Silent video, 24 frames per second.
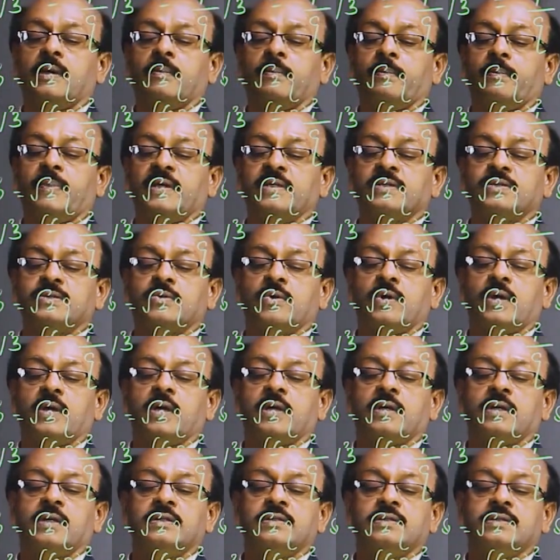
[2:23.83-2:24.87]
P
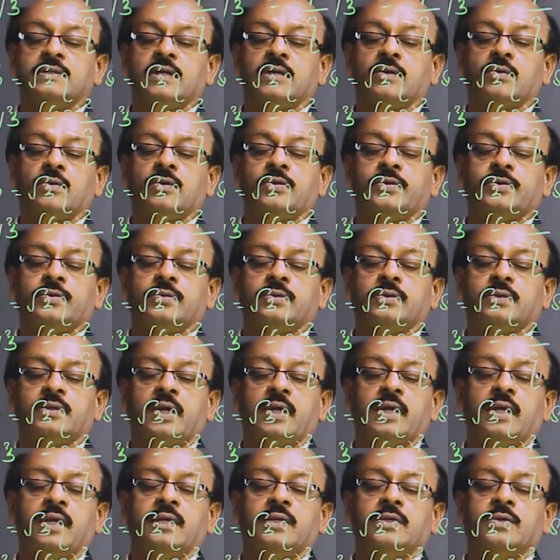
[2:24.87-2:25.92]
square is equal to
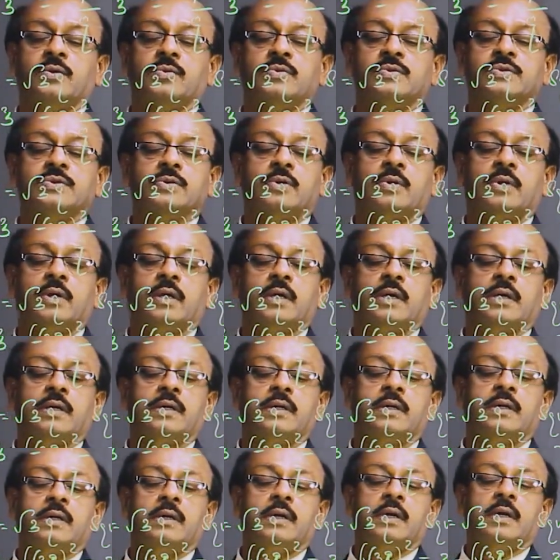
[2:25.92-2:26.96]
3Q
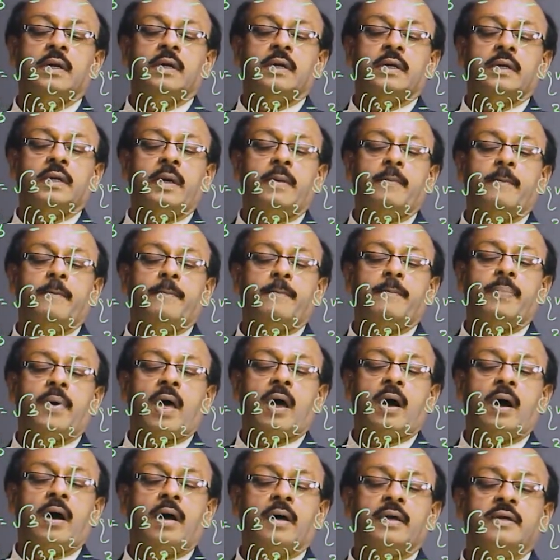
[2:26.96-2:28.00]
square
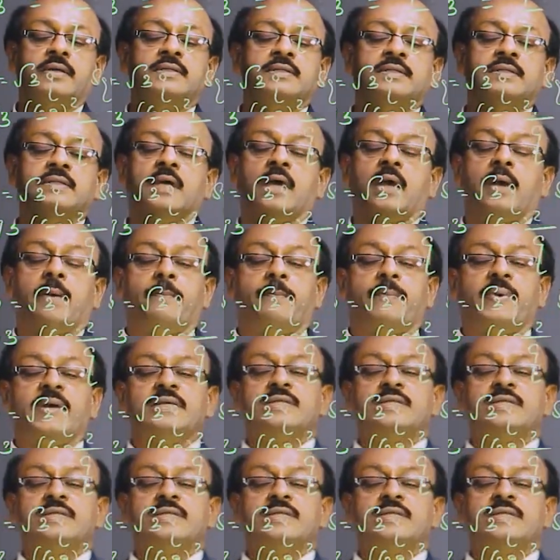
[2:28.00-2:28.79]
implies P